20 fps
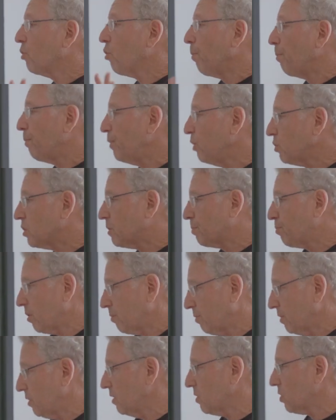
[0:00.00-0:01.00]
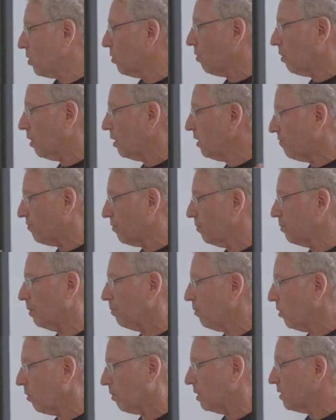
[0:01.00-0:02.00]
computes properties locally from the
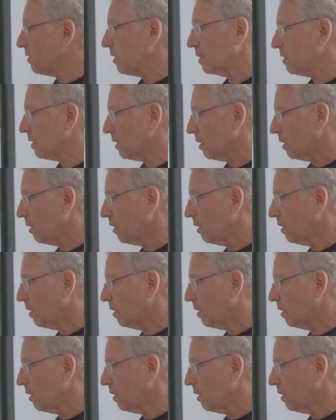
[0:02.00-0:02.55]
blocklace. That's it.